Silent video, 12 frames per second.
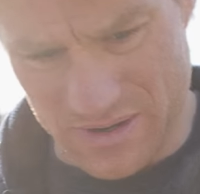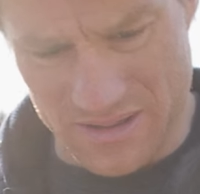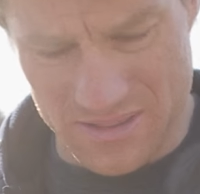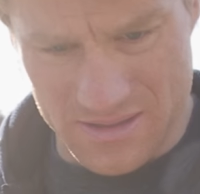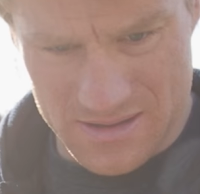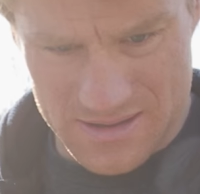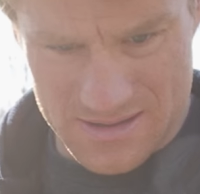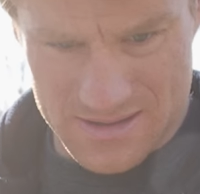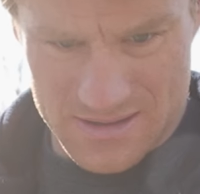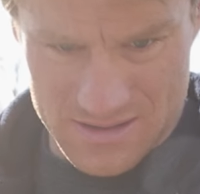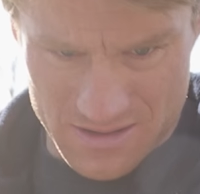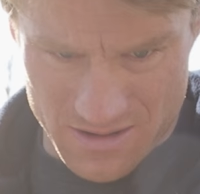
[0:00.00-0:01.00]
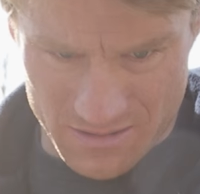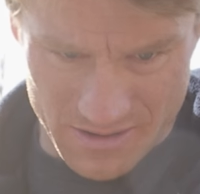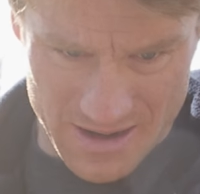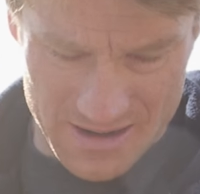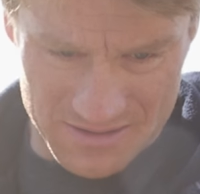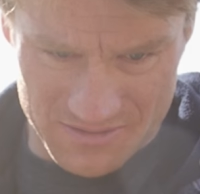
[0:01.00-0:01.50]
with all
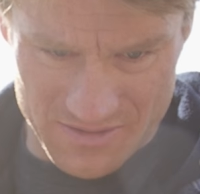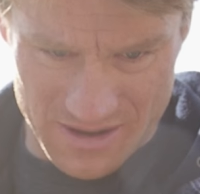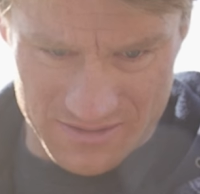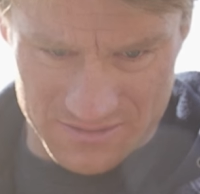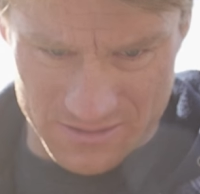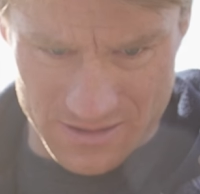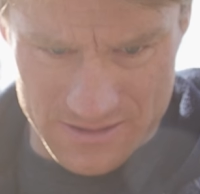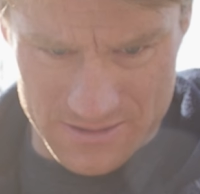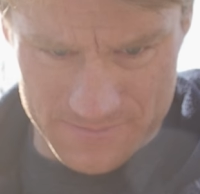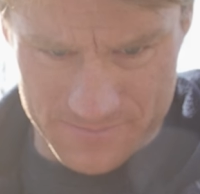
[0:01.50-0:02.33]
kinds of extra,